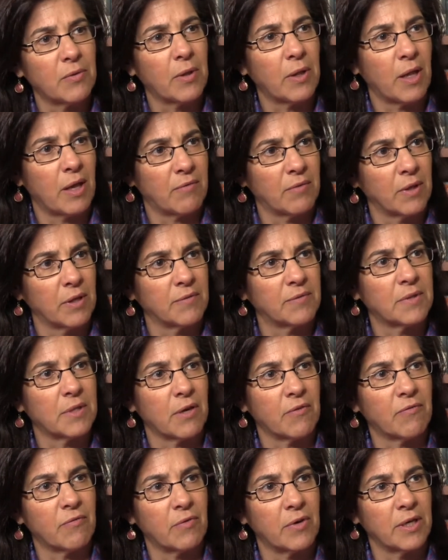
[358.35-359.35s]
of the level of
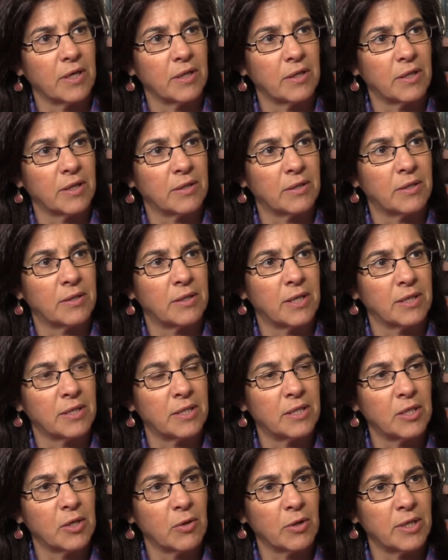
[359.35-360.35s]
suffering that,
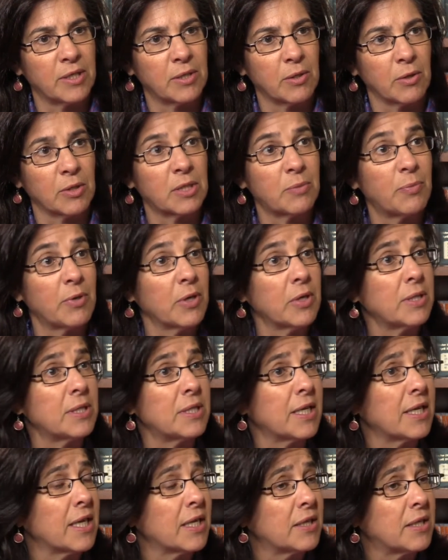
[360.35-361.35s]
that Syrians are
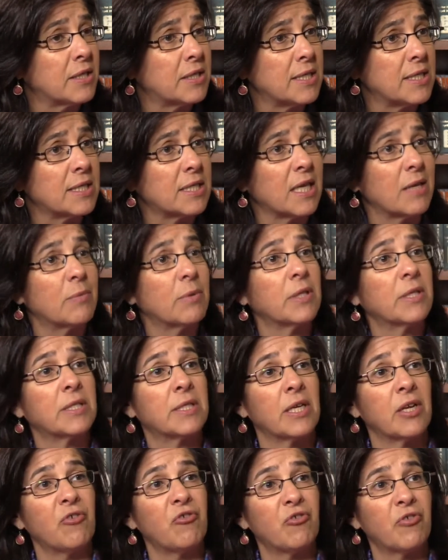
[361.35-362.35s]
experiencing and the
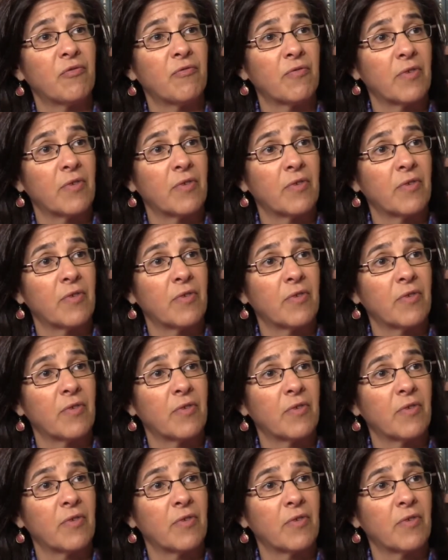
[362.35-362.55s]
destabilization,